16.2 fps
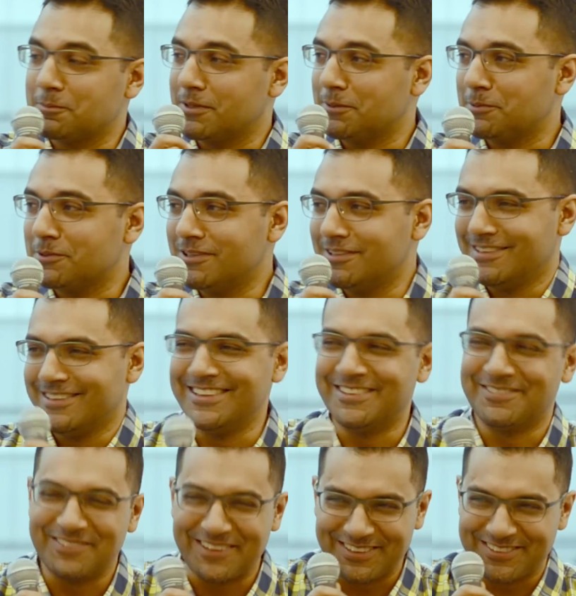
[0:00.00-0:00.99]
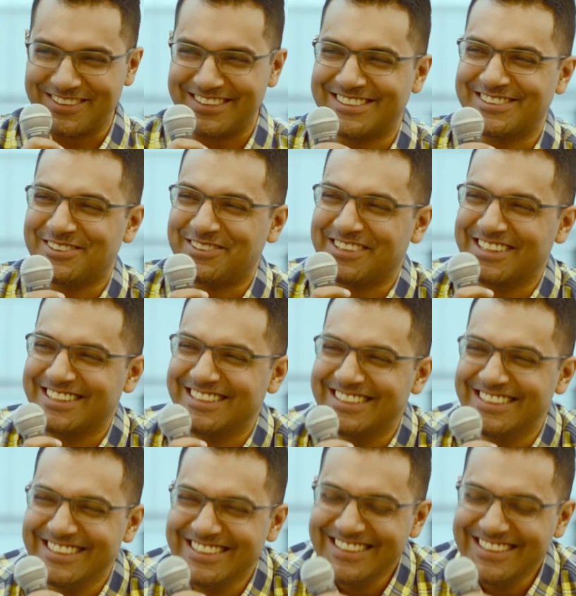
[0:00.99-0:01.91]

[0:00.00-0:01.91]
people, found historically.